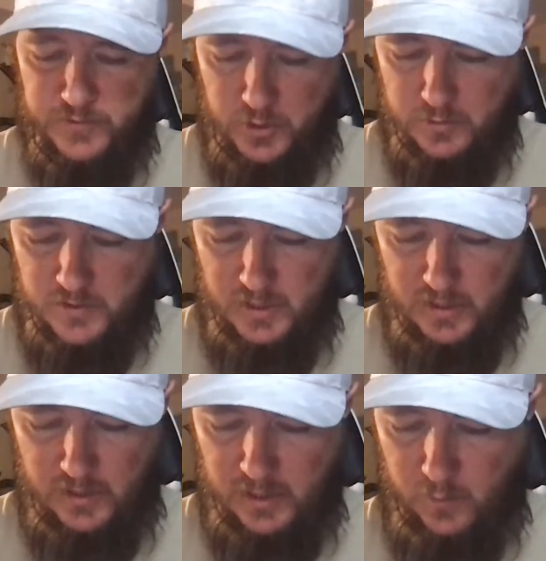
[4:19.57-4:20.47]
showed
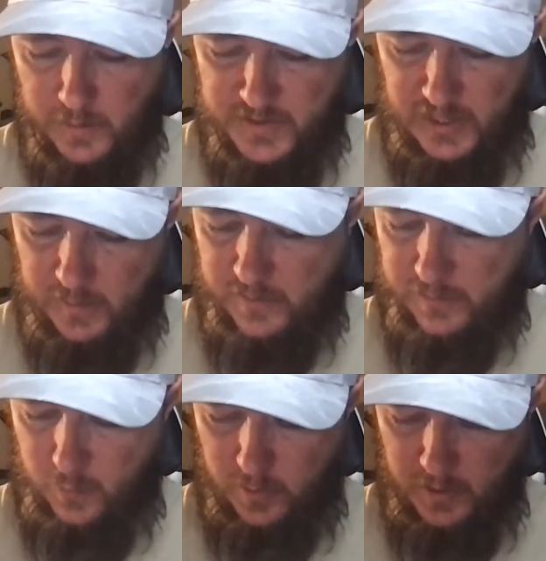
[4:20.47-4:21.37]
their website
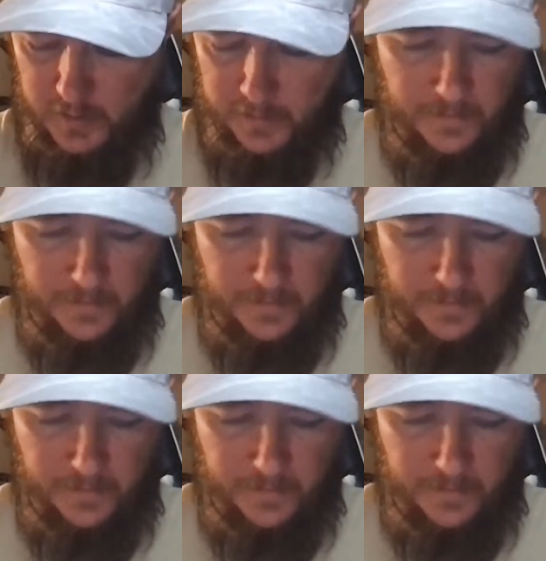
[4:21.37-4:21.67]
before.